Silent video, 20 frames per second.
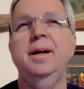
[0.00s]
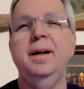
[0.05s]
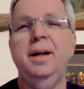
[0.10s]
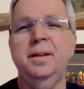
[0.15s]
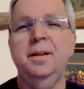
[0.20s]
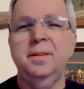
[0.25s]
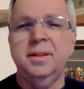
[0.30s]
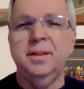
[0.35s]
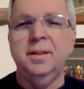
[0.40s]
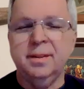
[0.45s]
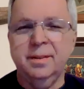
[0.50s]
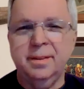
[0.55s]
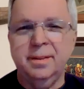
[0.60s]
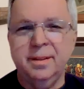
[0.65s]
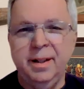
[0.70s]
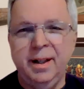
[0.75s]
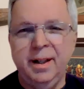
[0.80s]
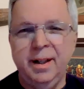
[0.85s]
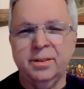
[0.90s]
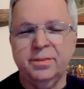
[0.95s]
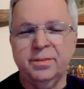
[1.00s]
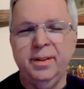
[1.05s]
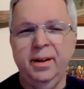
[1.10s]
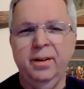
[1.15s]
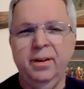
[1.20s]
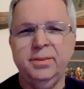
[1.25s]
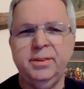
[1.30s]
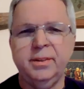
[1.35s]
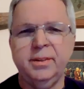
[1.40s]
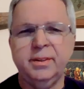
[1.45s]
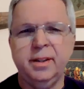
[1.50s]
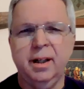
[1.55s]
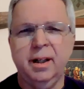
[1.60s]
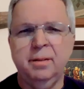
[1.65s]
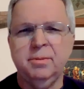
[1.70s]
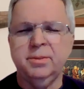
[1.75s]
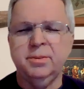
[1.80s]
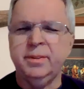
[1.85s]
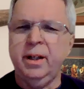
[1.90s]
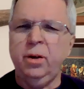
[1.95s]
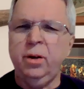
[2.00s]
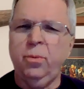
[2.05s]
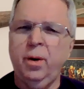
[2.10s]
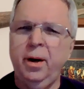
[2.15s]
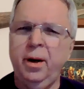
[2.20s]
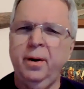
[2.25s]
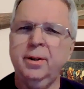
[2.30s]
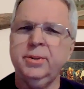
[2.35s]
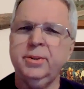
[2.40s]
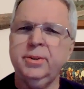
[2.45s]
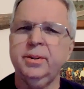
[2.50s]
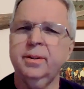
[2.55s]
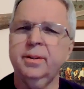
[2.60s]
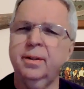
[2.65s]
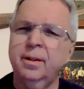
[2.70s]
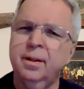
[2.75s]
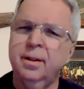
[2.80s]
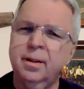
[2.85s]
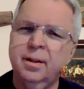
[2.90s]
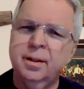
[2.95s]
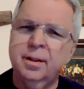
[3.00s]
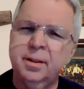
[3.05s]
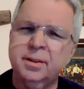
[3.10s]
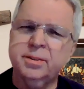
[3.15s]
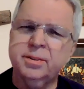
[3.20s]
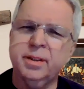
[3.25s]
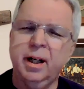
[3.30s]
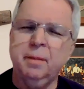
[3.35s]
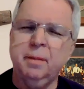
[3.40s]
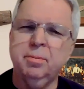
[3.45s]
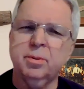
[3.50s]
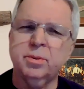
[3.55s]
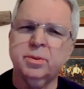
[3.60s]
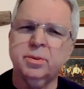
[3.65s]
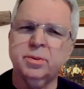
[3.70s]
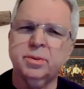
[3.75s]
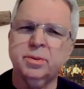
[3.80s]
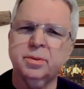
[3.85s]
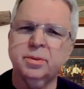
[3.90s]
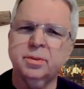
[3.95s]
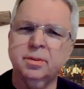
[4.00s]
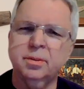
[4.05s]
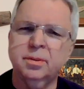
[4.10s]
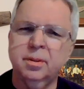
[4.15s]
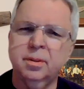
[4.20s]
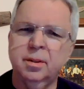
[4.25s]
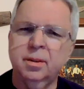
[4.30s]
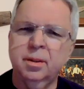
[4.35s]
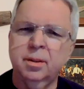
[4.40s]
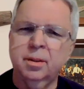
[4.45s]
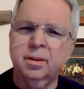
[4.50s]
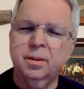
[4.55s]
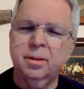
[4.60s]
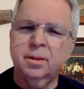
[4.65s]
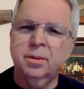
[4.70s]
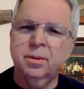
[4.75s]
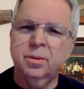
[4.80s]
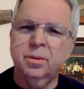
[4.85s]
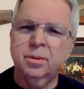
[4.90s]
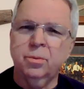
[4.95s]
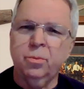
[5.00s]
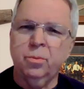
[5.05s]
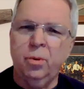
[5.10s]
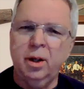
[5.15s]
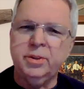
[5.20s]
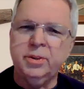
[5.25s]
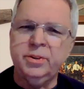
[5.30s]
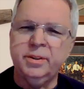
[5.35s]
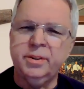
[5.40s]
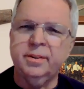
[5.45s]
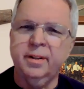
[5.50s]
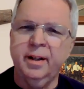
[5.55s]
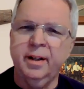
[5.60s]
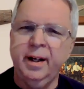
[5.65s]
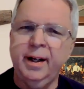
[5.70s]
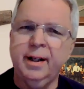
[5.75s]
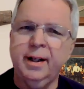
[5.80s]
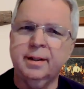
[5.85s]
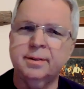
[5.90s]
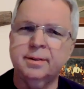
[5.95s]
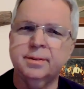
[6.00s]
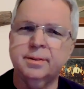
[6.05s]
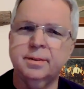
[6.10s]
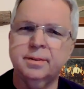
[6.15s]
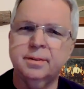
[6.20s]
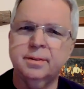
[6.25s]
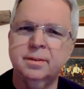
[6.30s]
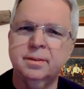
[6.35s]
And the, and the Pharisees come and say, Why aren't your disciples washing their hands?